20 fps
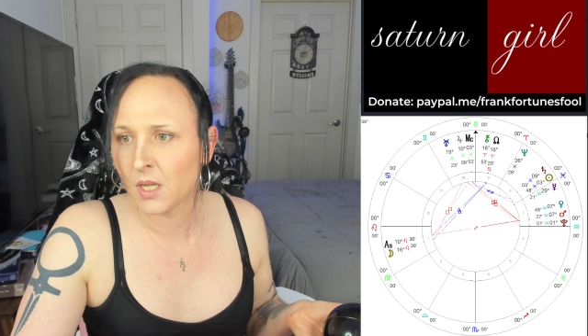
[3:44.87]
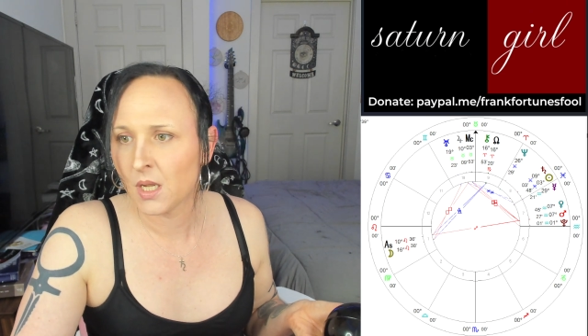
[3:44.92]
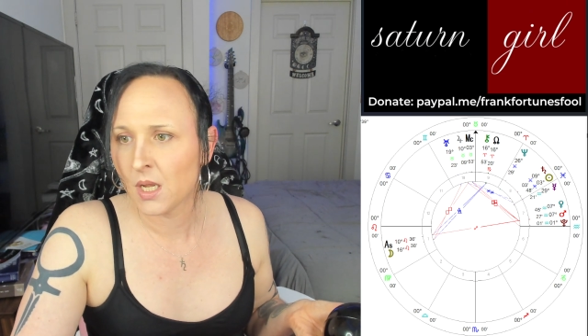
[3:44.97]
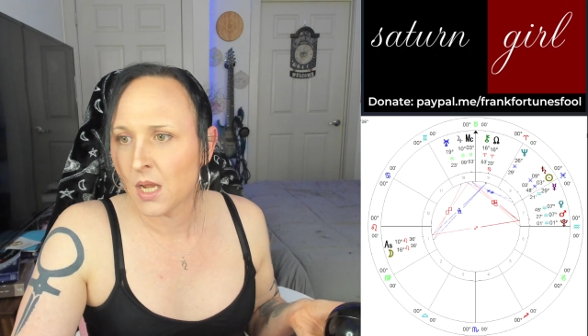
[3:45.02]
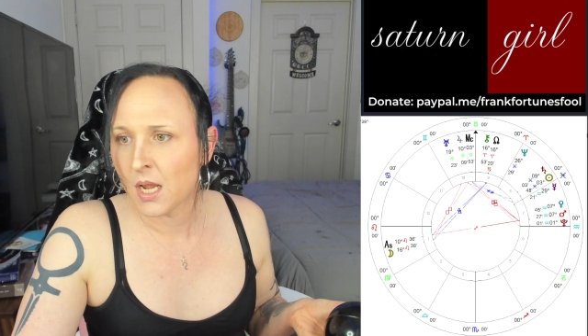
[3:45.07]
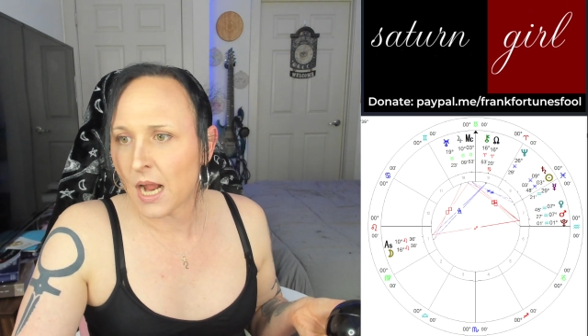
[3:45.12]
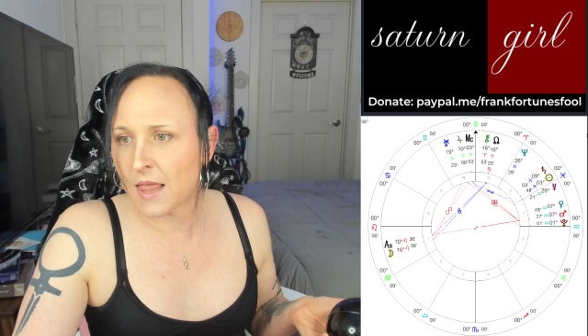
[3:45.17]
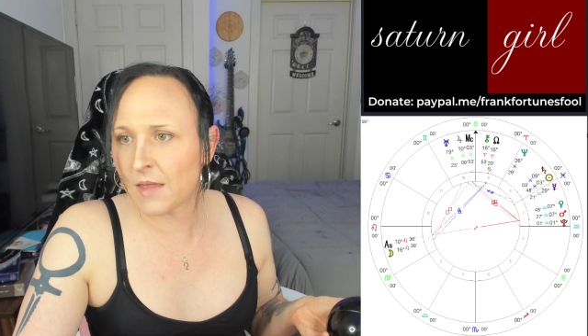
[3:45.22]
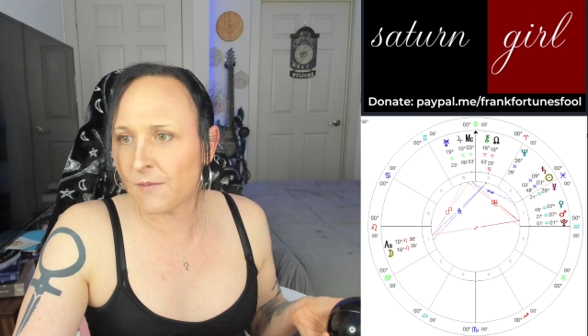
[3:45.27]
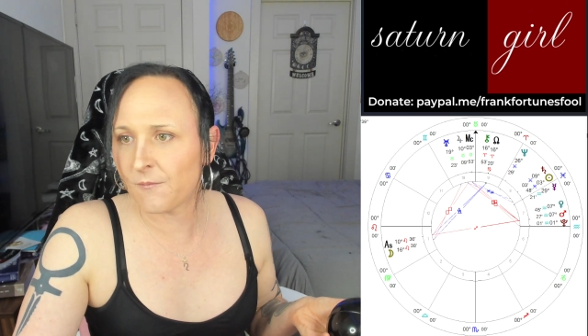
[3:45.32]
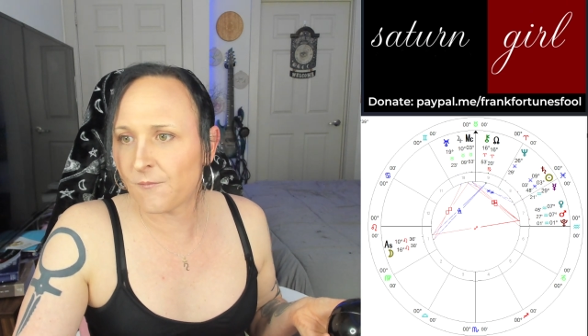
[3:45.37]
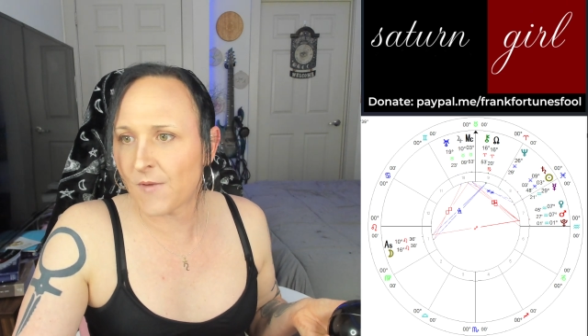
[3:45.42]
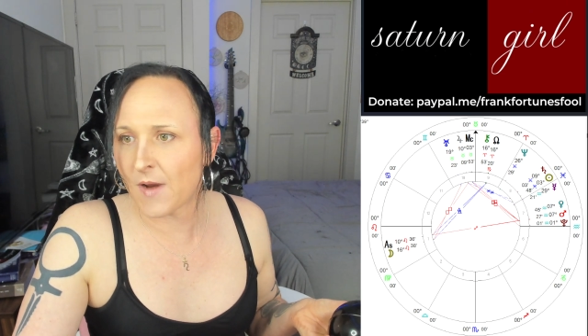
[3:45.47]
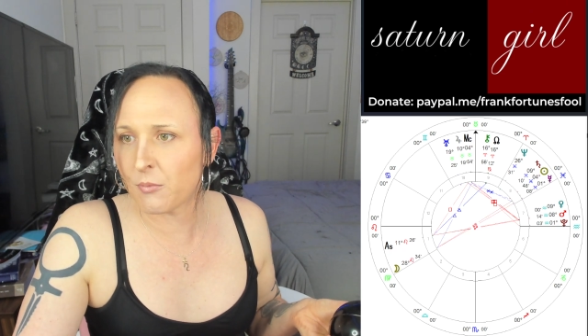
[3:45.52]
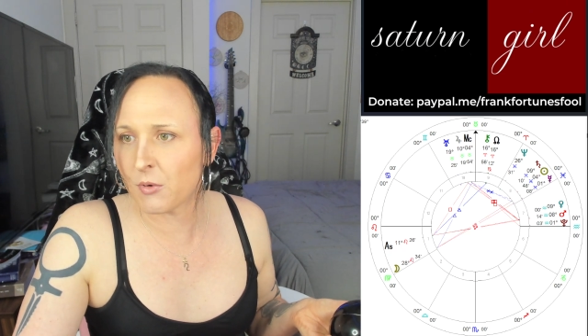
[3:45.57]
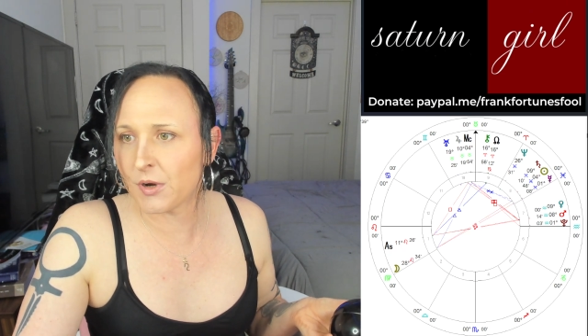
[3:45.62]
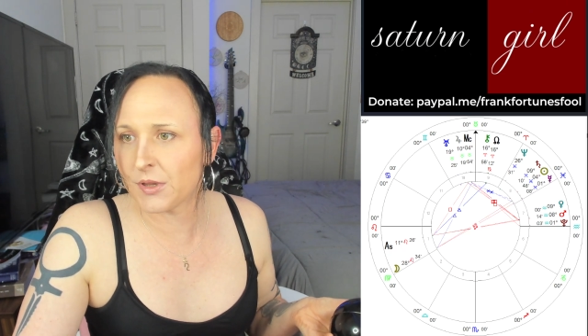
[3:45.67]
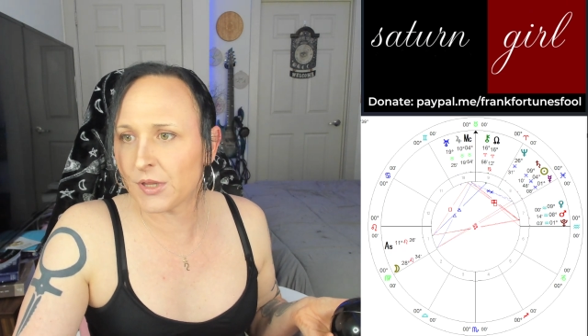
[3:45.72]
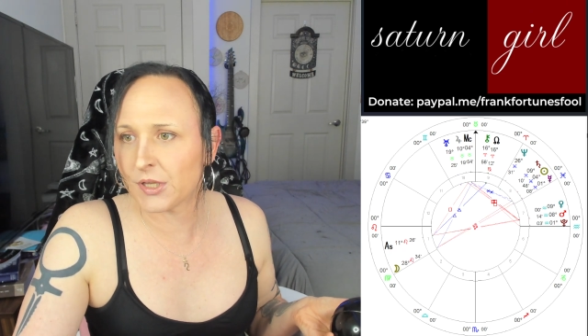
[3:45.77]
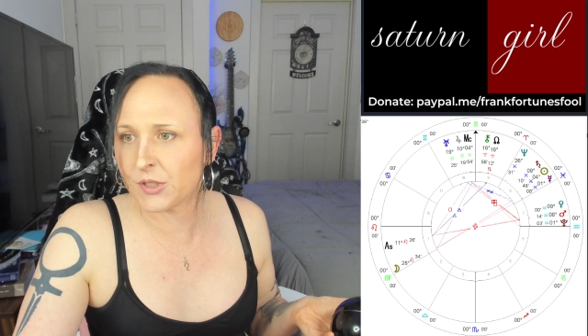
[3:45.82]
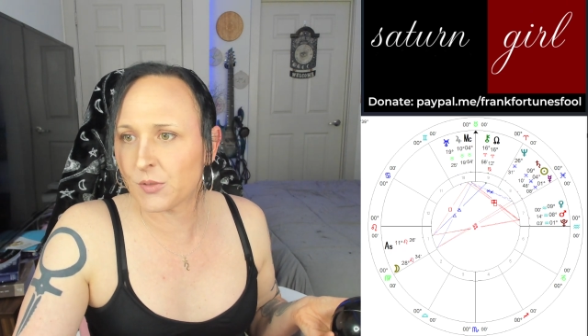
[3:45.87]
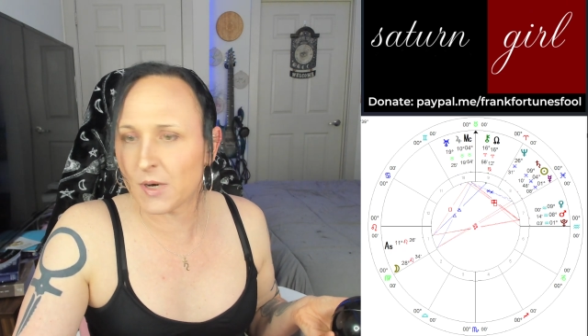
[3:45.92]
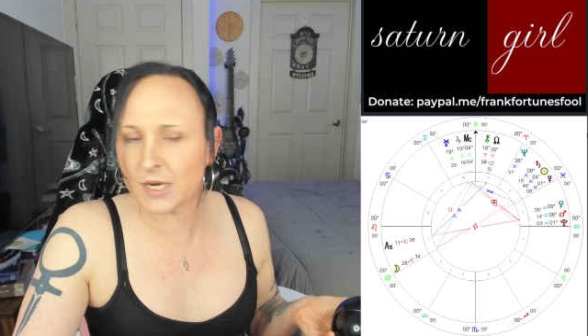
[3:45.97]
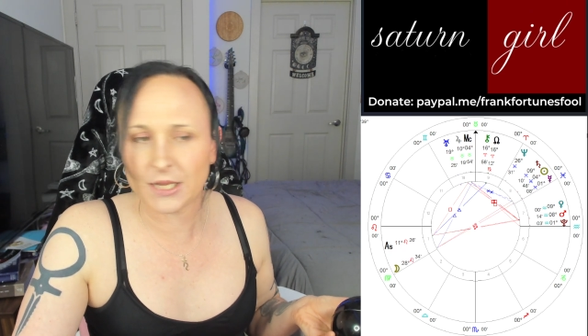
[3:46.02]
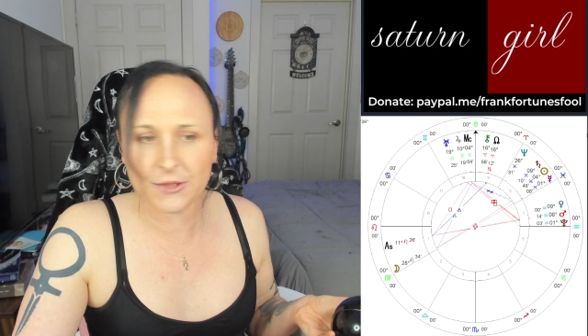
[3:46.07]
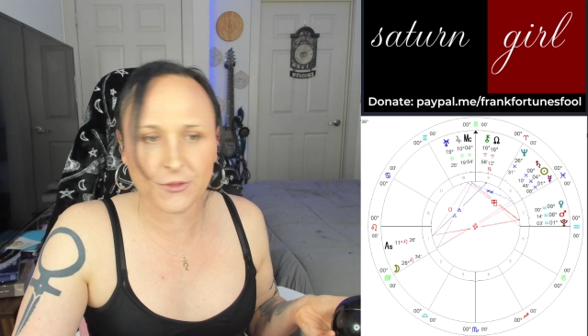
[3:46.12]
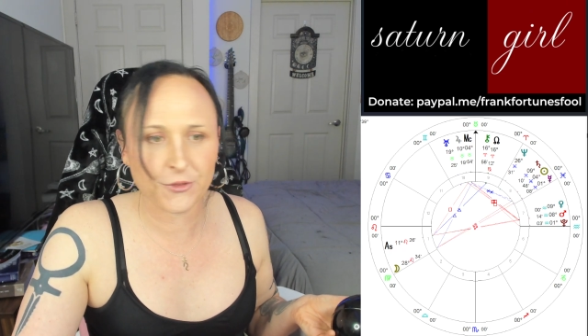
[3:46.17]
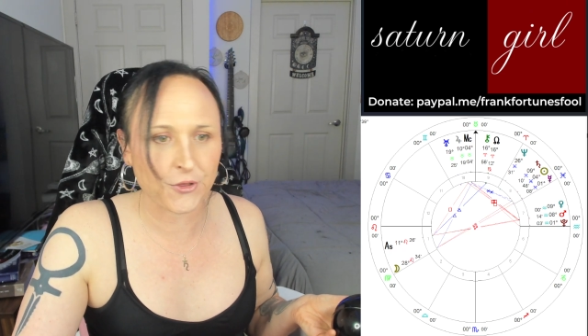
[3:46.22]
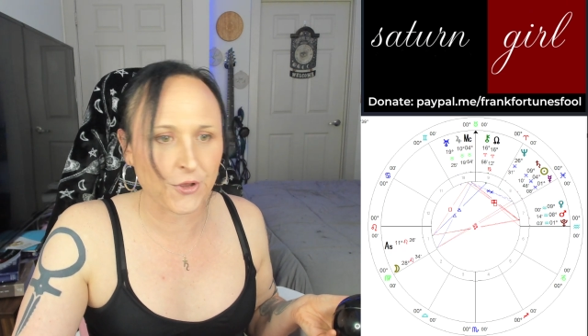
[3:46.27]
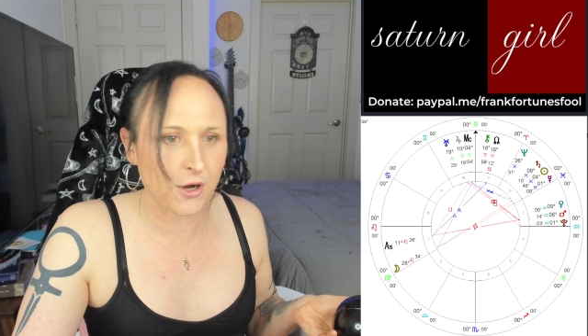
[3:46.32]
And then February the
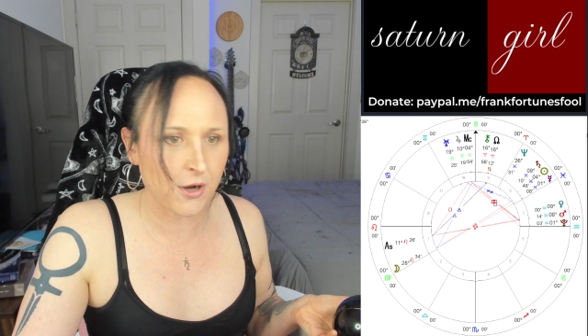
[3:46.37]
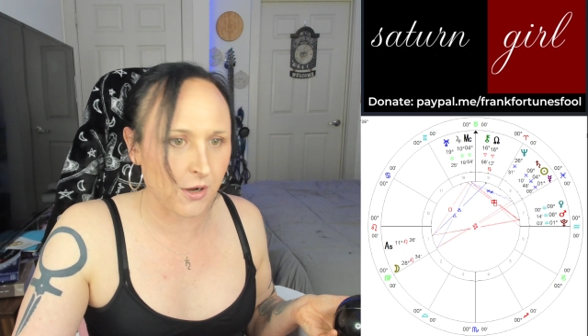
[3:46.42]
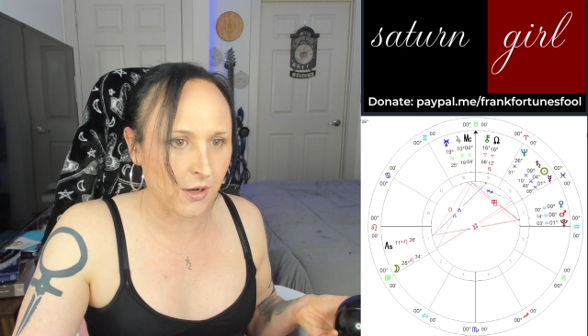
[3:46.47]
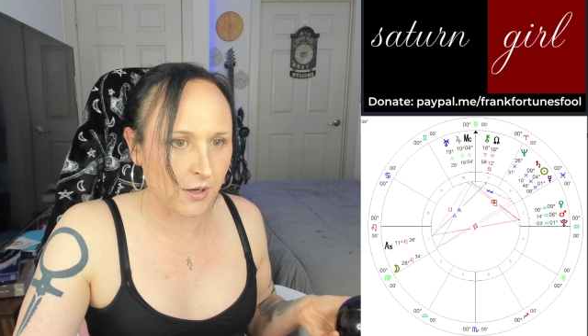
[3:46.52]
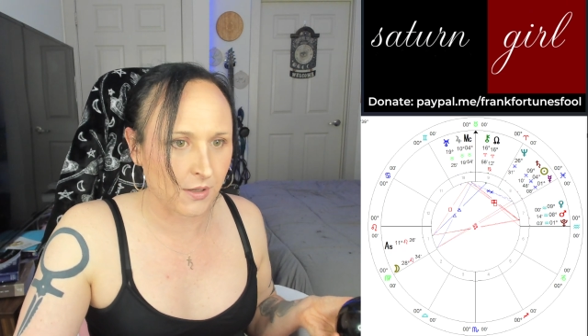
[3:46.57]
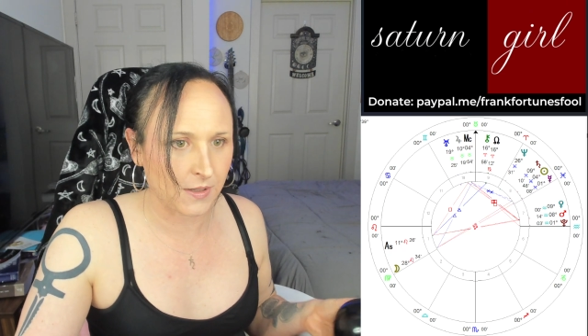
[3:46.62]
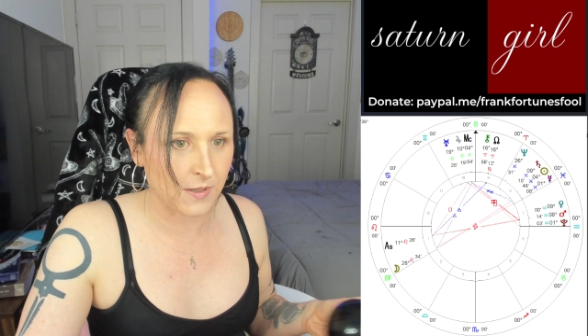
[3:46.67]
23rd,